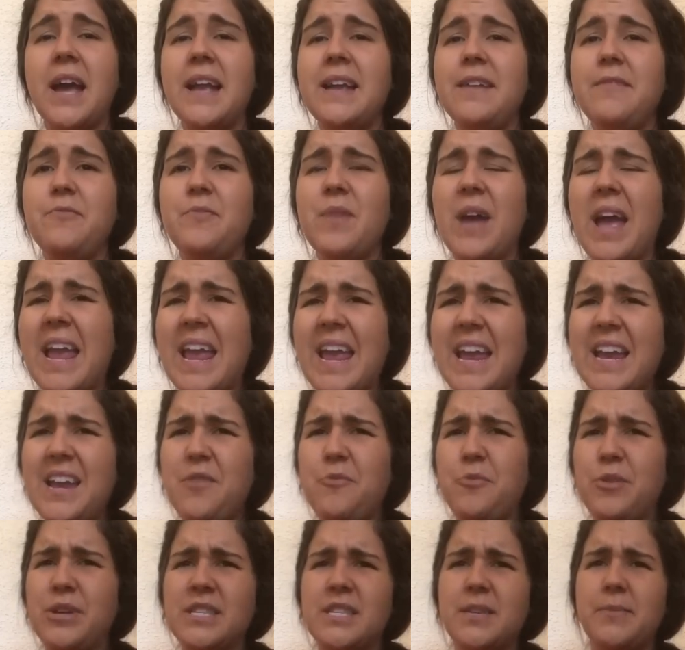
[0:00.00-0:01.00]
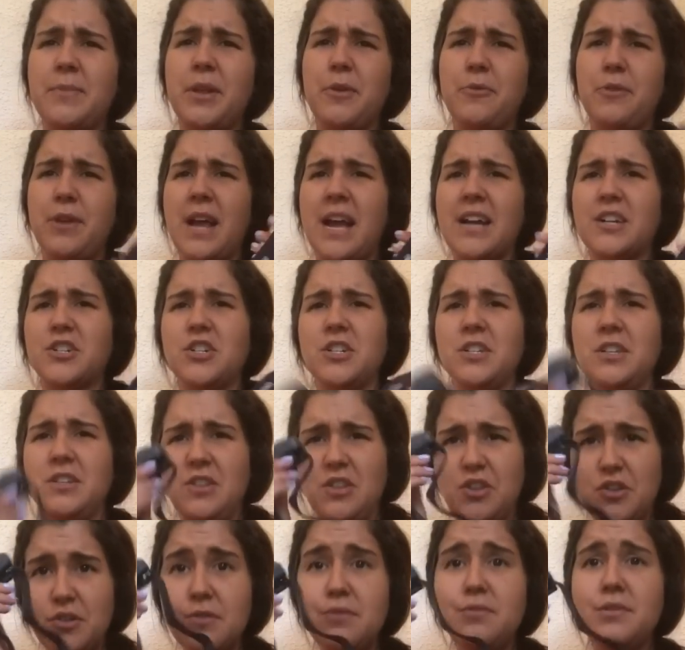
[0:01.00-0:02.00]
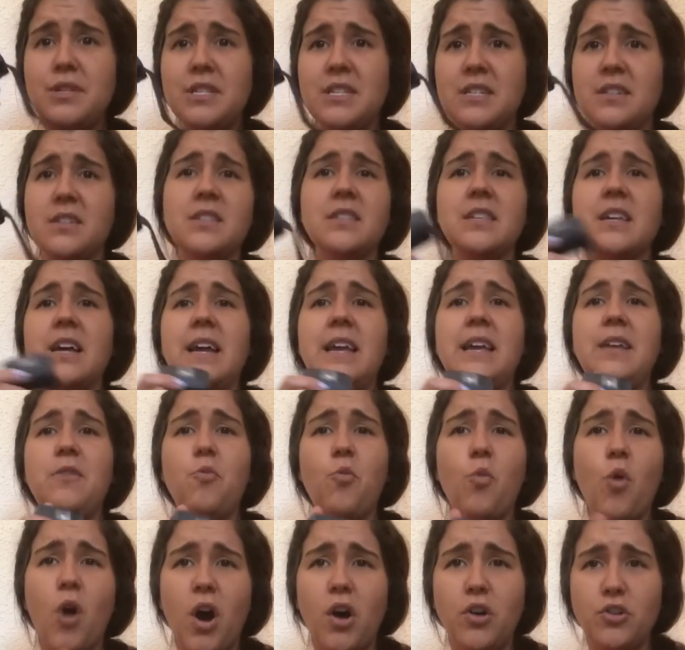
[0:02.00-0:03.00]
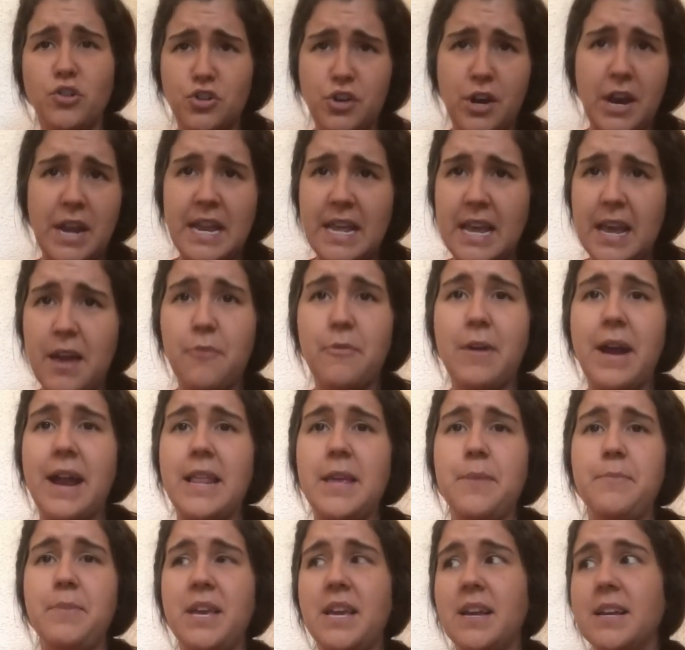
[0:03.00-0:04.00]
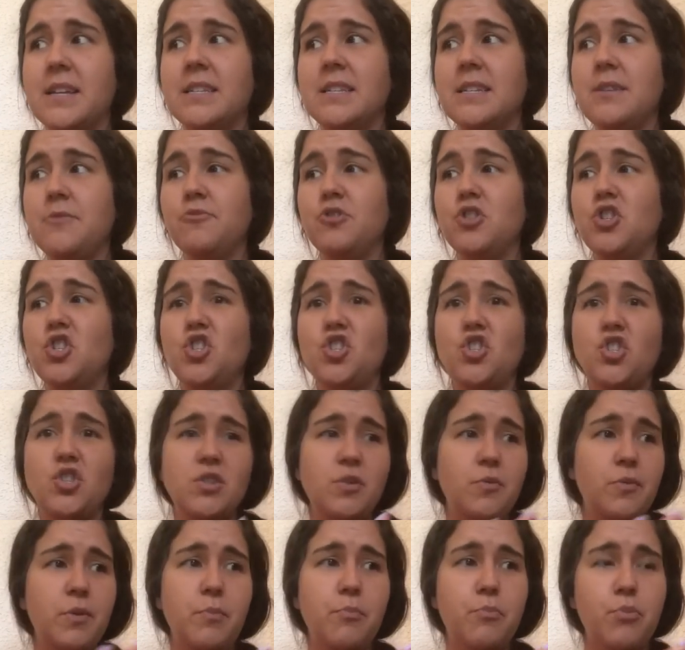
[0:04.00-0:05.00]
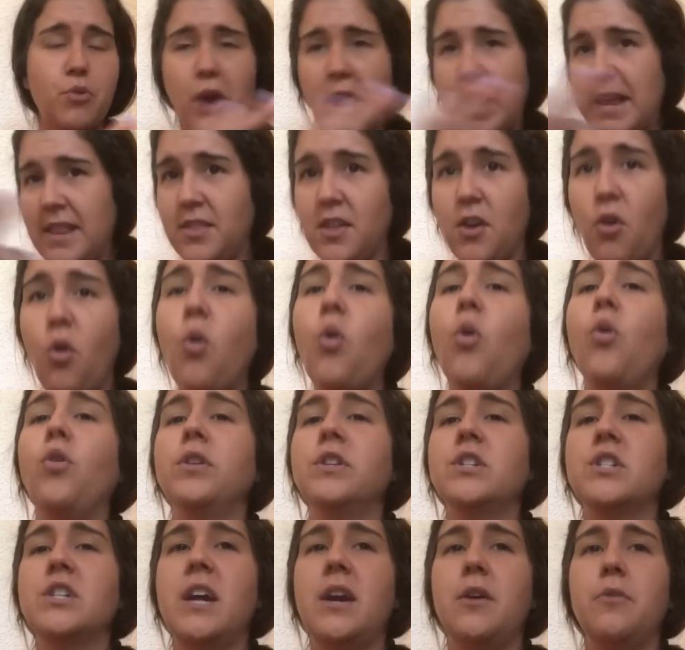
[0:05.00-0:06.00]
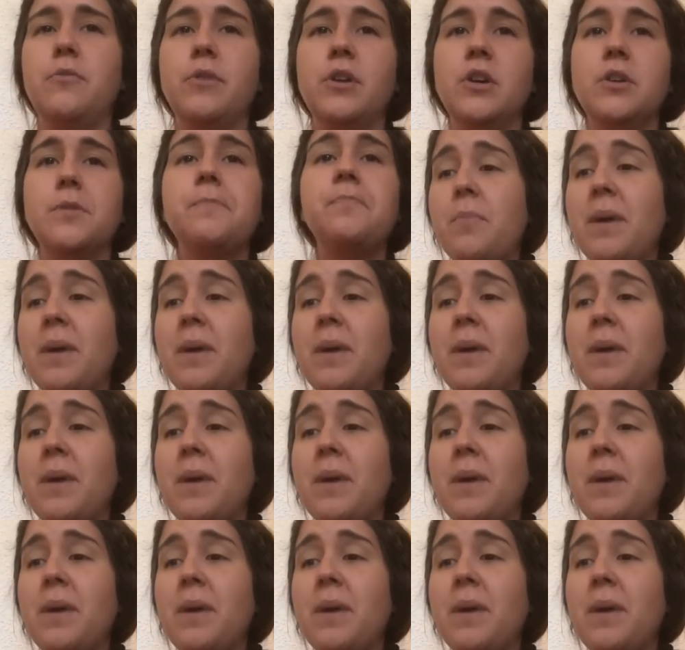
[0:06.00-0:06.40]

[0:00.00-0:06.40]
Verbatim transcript: I, I hated when somebody would actually use this light while trying to get ready because it was it would brighten the whole entire room.